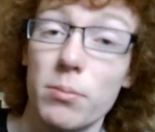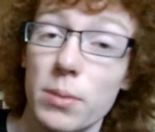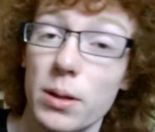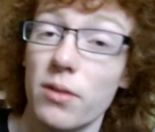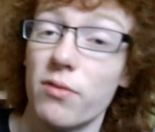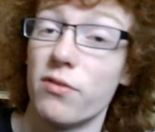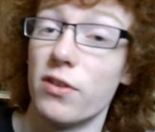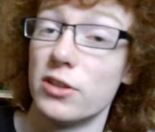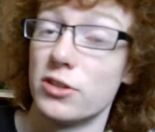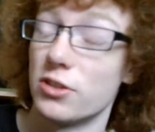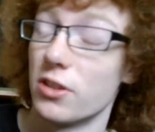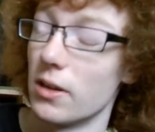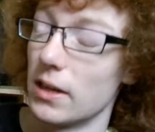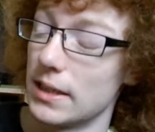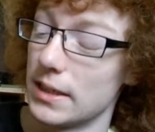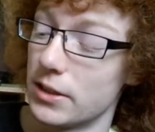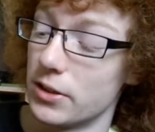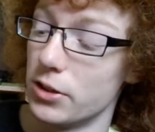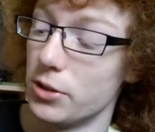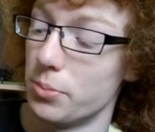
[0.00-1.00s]
Cooper,
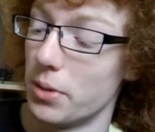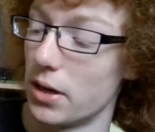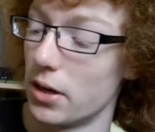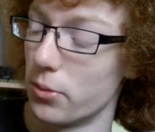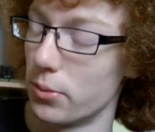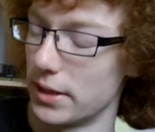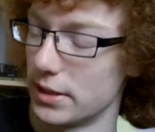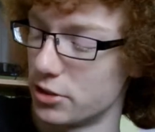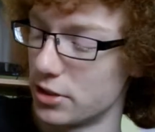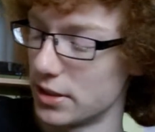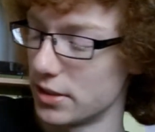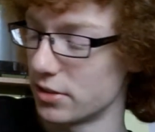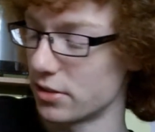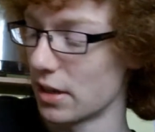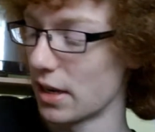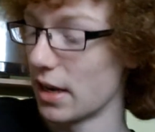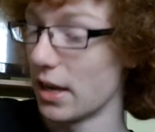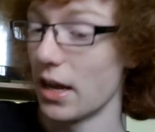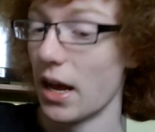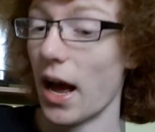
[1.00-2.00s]
which is
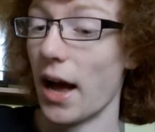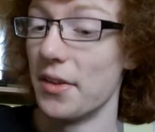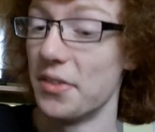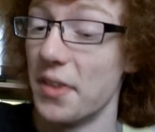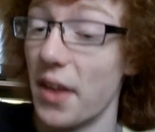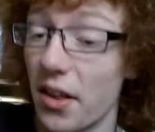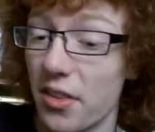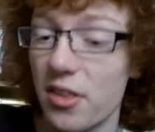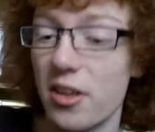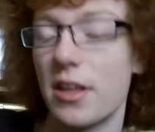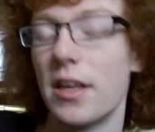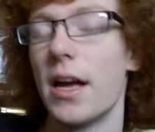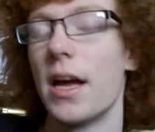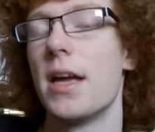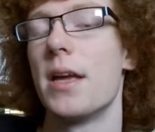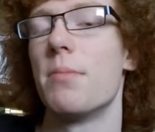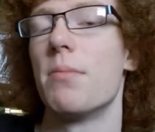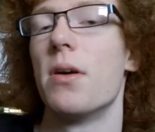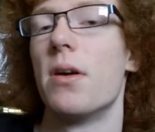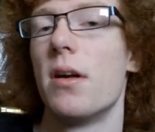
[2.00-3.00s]
another game
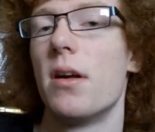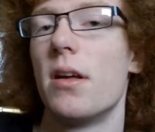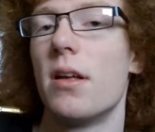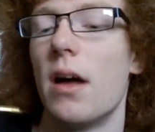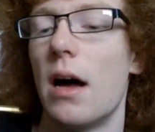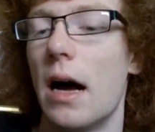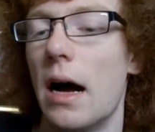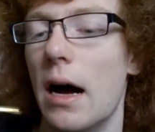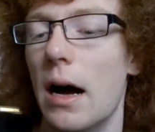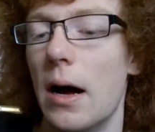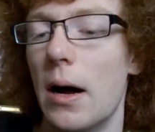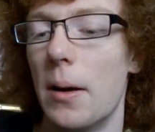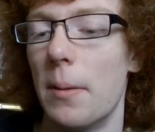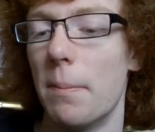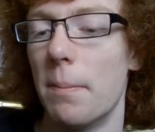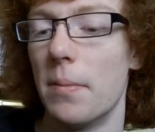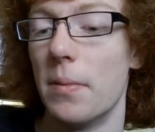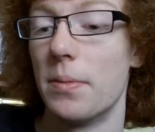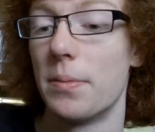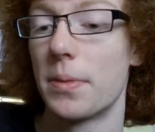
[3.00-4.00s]

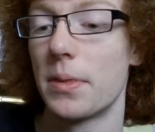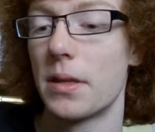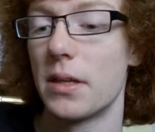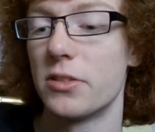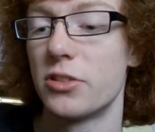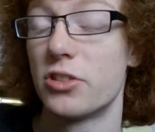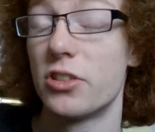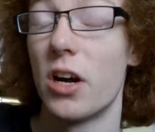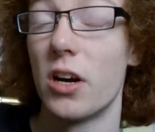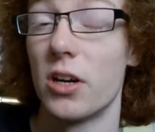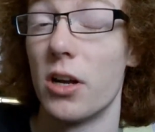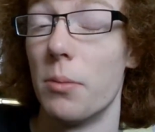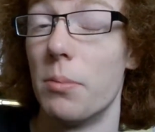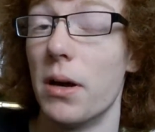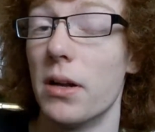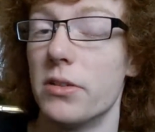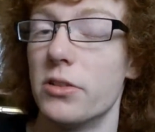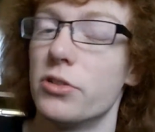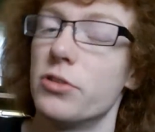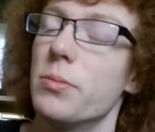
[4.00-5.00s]
Sucker Punch made,
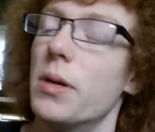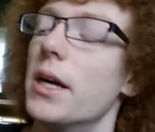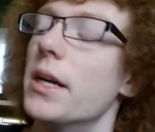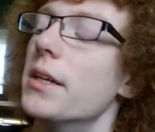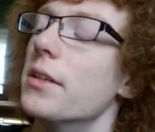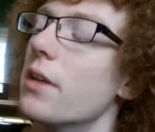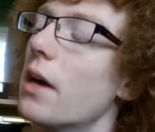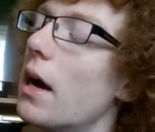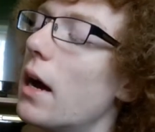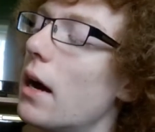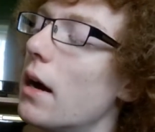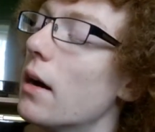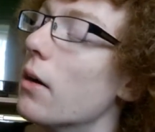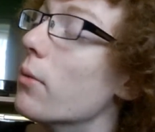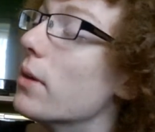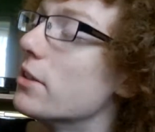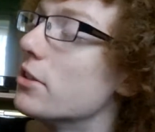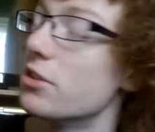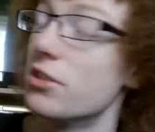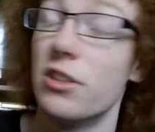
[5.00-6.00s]
which is the
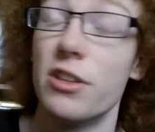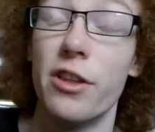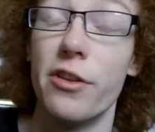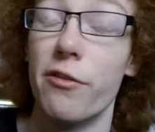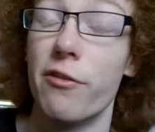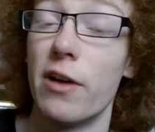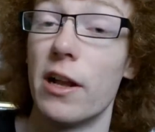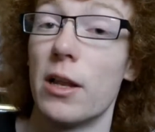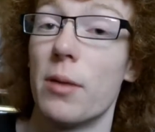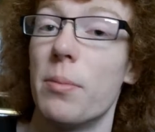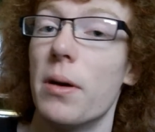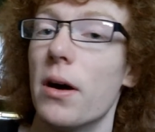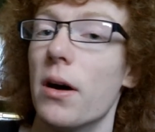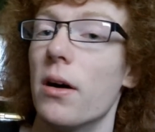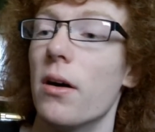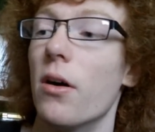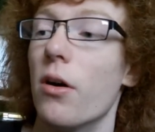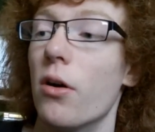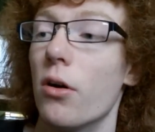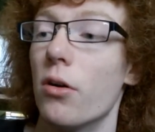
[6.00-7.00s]
developer of
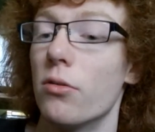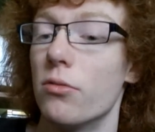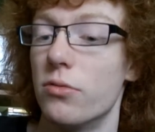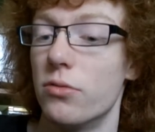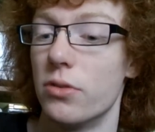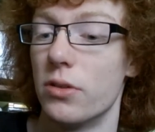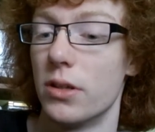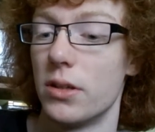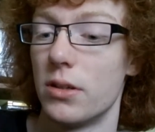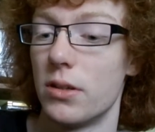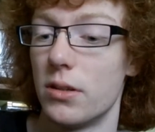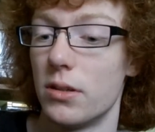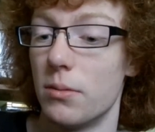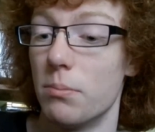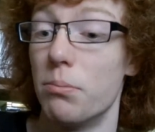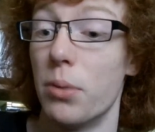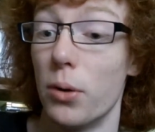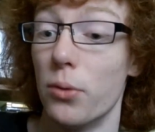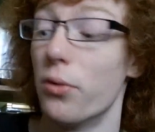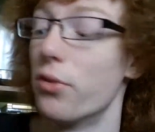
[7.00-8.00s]
both
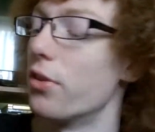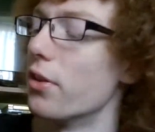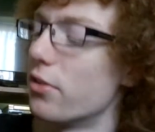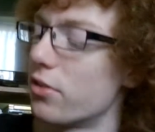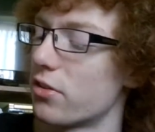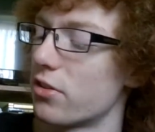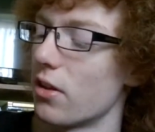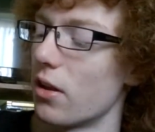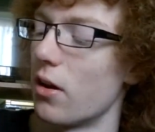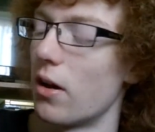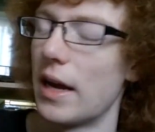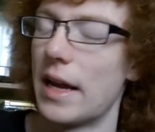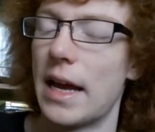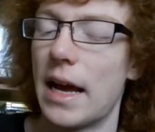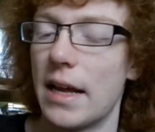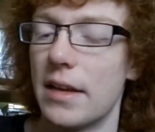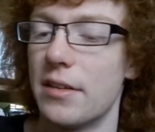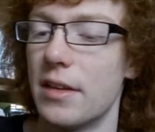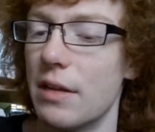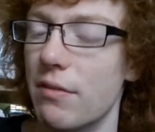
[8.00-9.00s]
Sly and
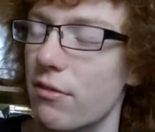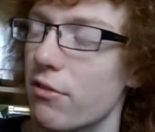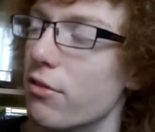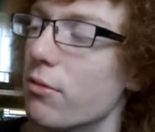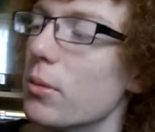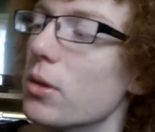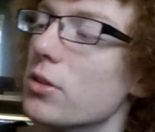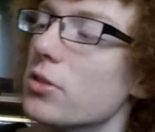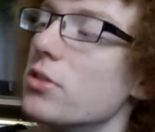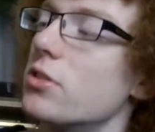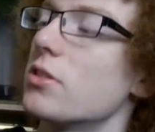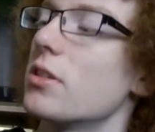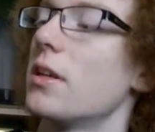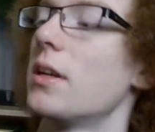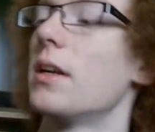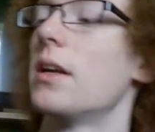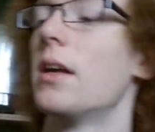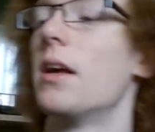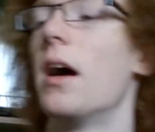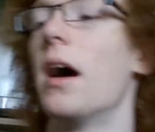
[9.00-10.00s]
Infamous.
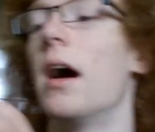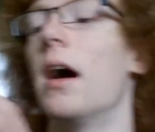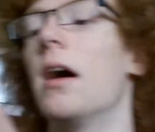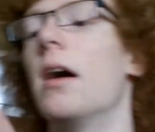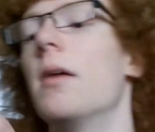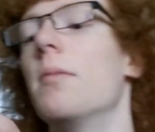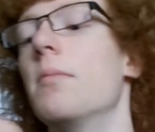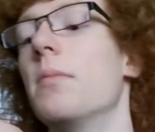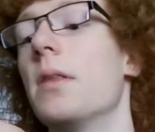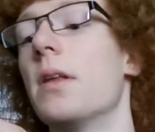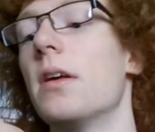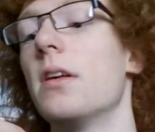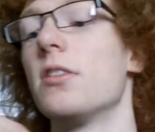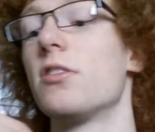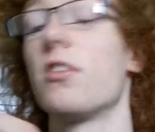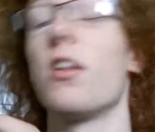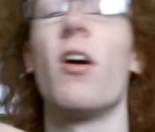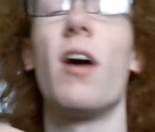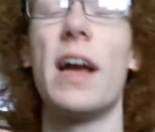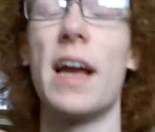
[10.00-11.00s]
Sly had its
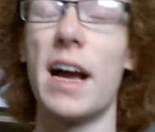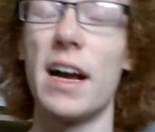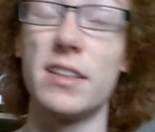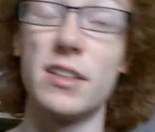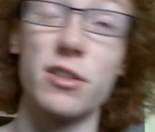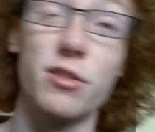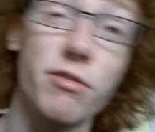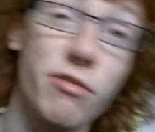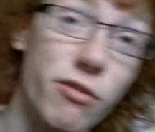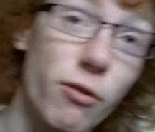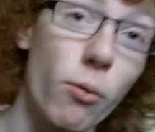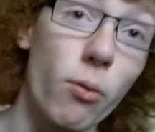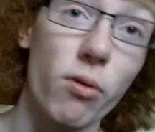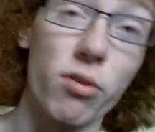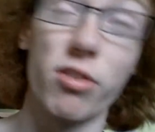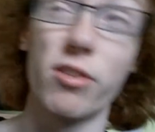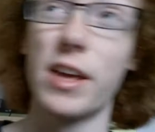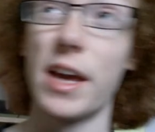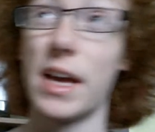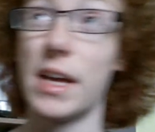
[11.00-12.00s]
4th game last